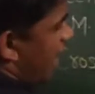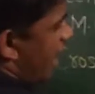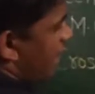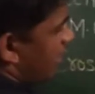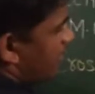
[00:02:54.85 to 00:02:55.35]

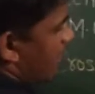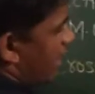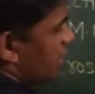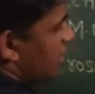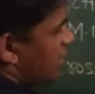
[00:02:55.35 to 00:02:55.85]
and
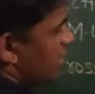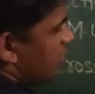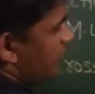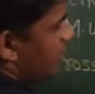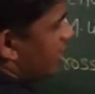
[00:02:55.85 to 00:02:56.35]

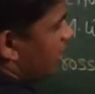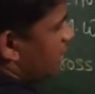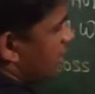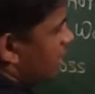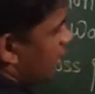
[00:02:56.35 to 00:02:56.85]
magnetic field
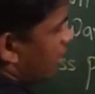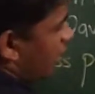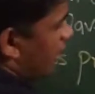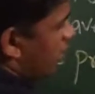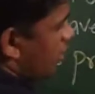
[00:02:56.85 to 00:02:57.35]

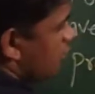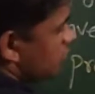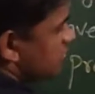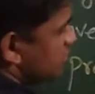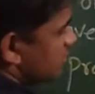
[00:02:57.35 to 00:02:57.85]

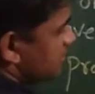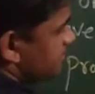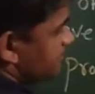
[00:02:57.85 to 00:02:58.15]
gives